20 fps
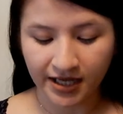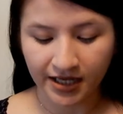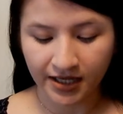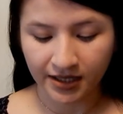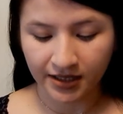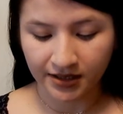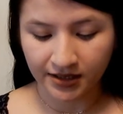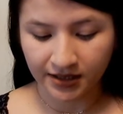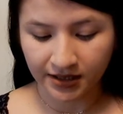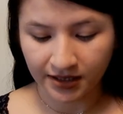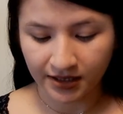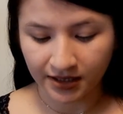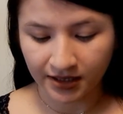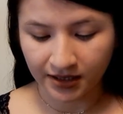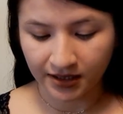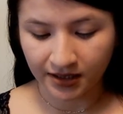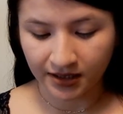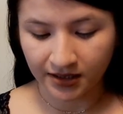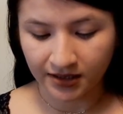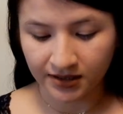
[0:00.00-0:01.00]
and it
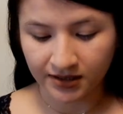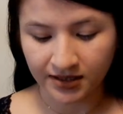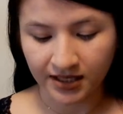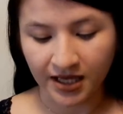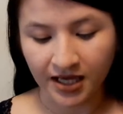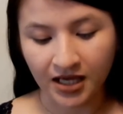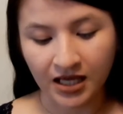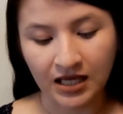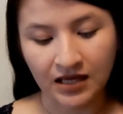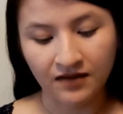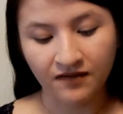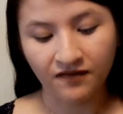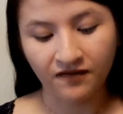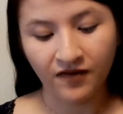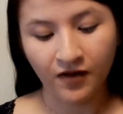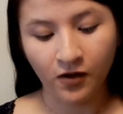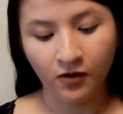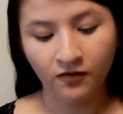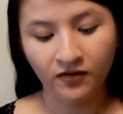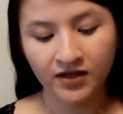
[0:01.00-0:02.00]
is a
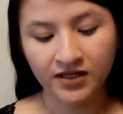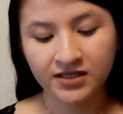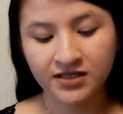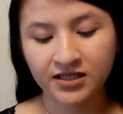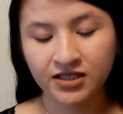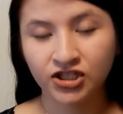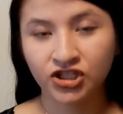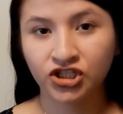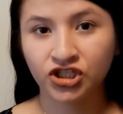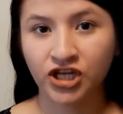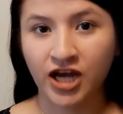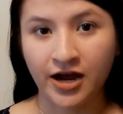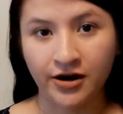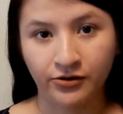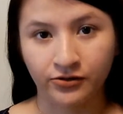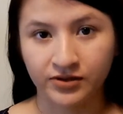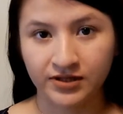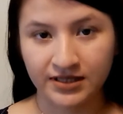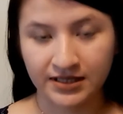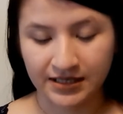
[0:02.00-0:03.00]
velvet
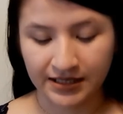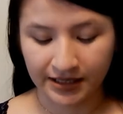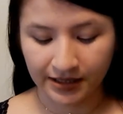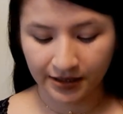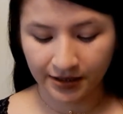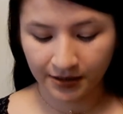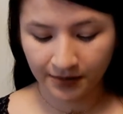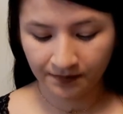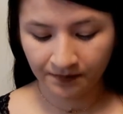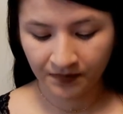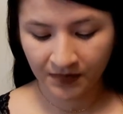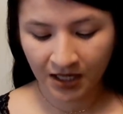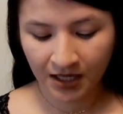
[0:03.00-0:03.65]
shadow stick.